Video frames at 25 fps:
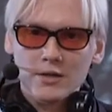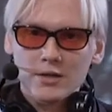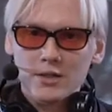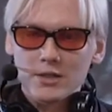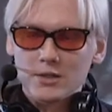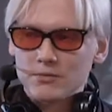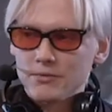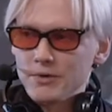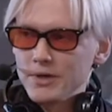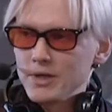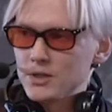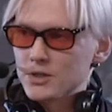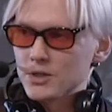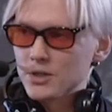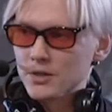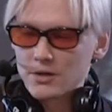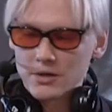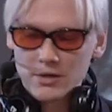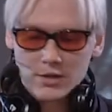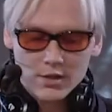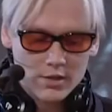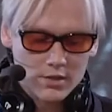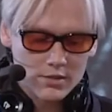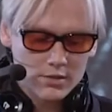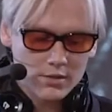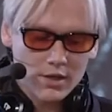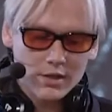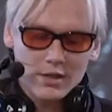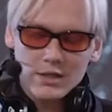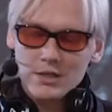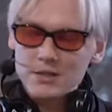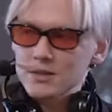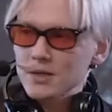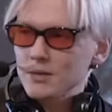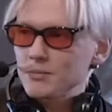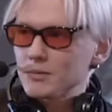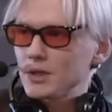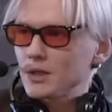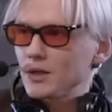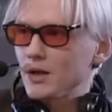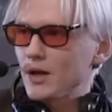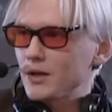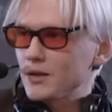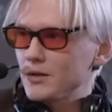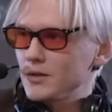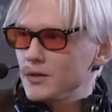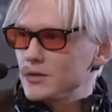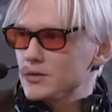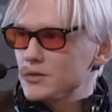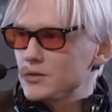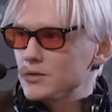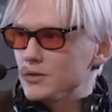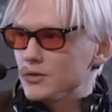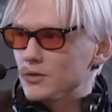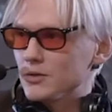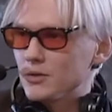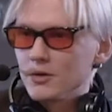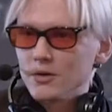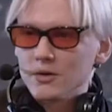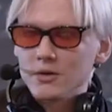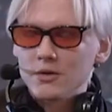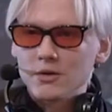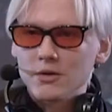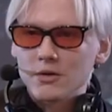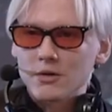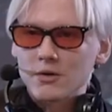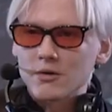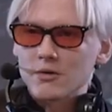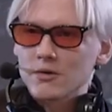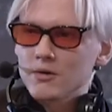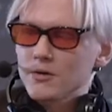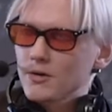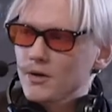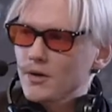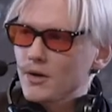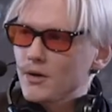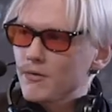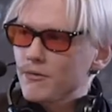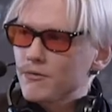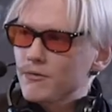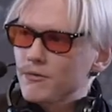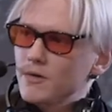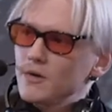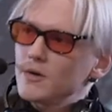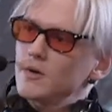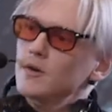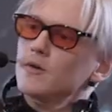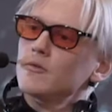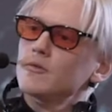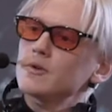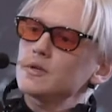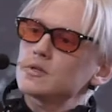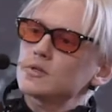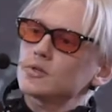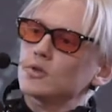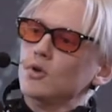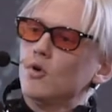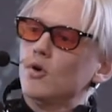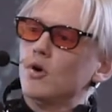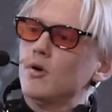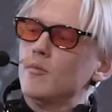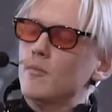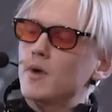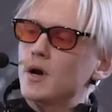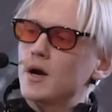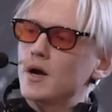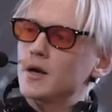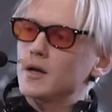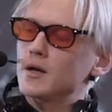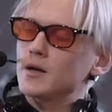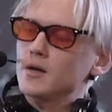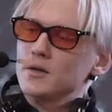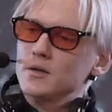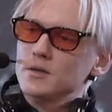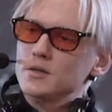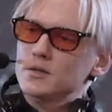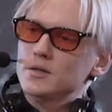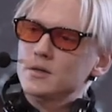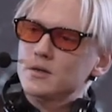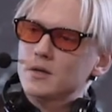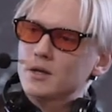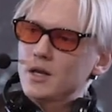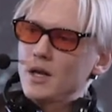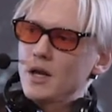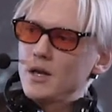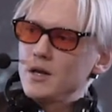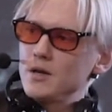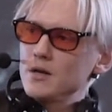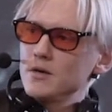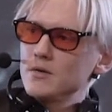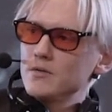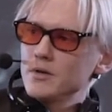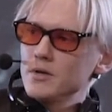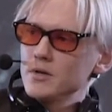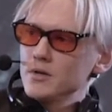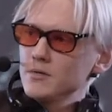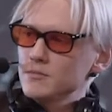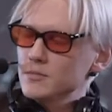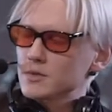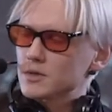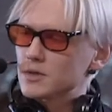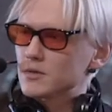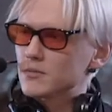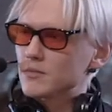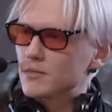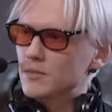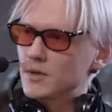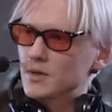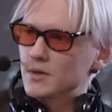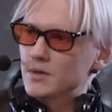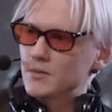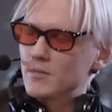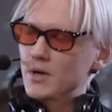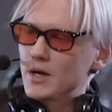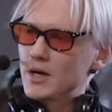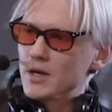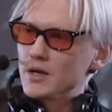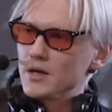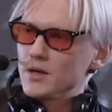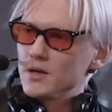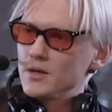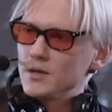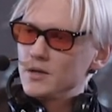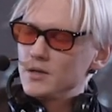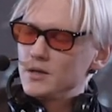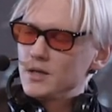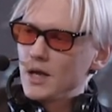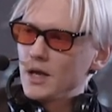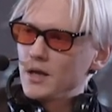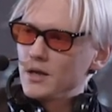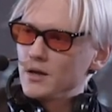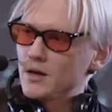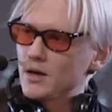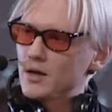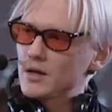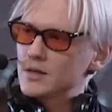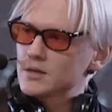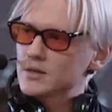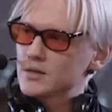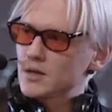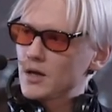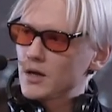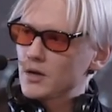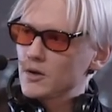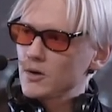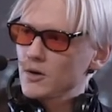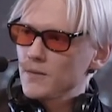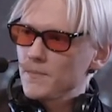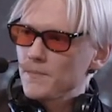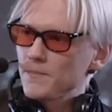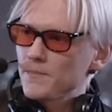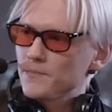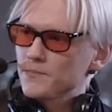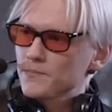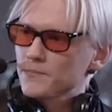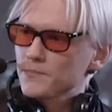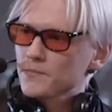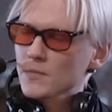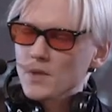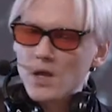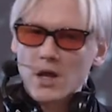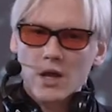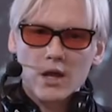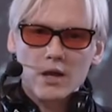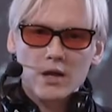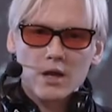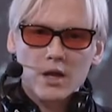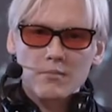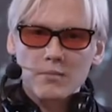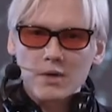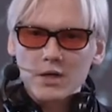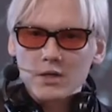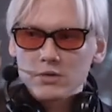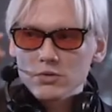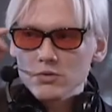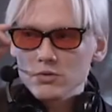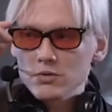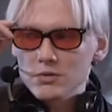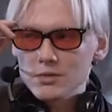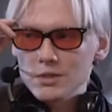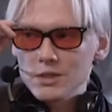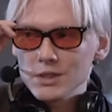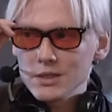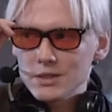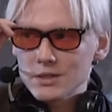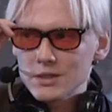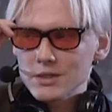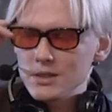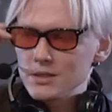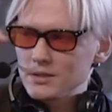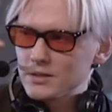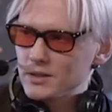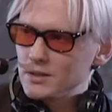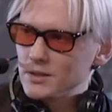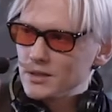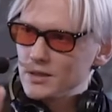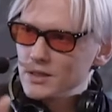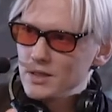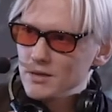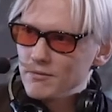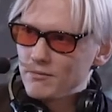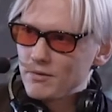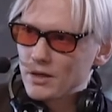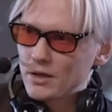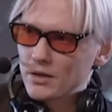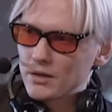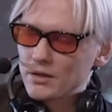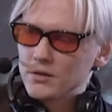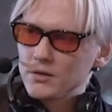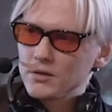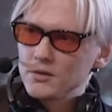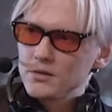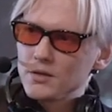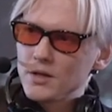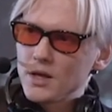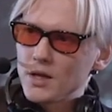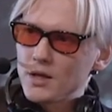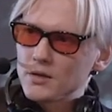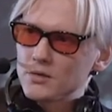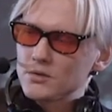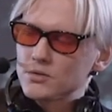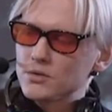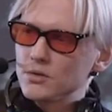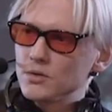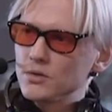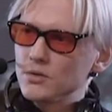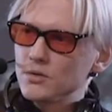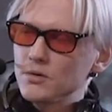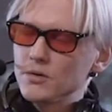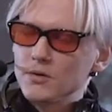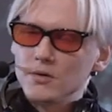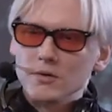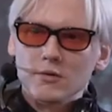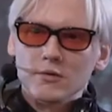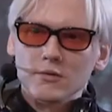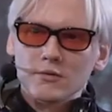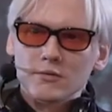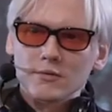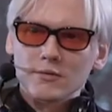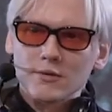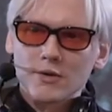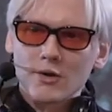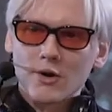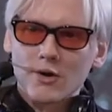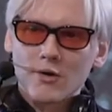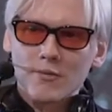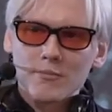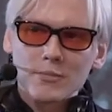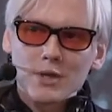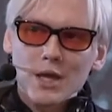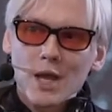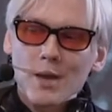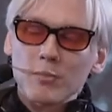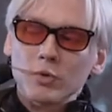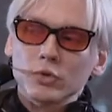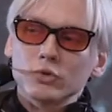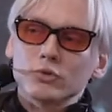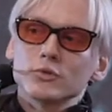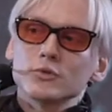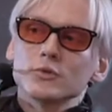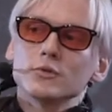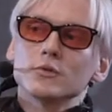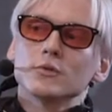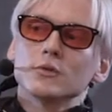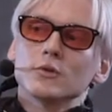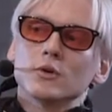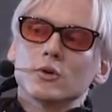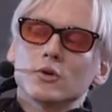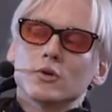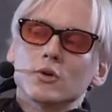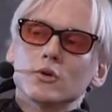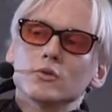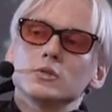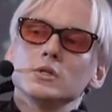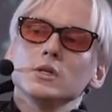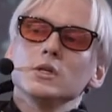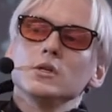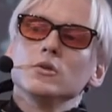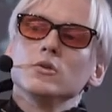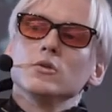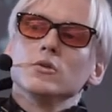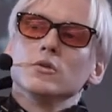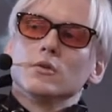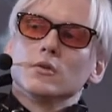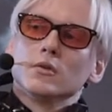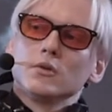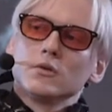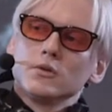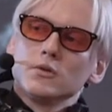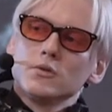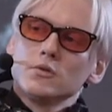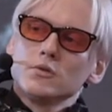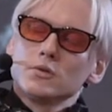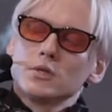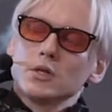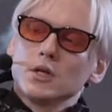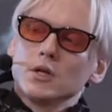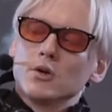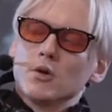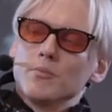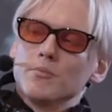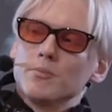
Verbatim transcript: this winter. So I need something like this to, you know, kind of restore my circadian rhythms and my, my day-night cycle. And I might use these things in the evening then to, you know, be able to continue using